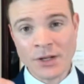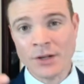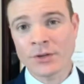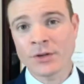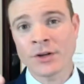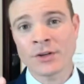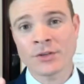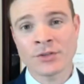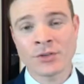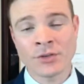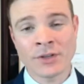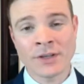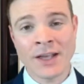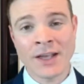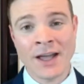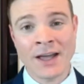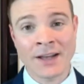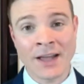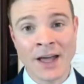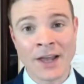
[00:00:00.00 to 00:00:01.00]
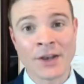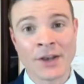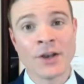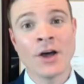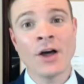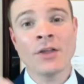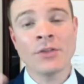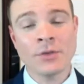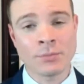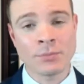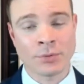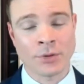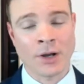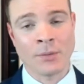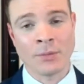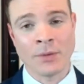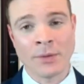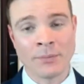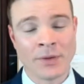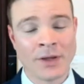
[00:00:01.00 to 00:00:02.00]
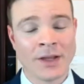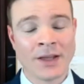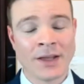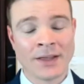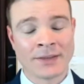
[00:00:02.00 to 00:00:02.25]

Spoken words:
we actually had another problem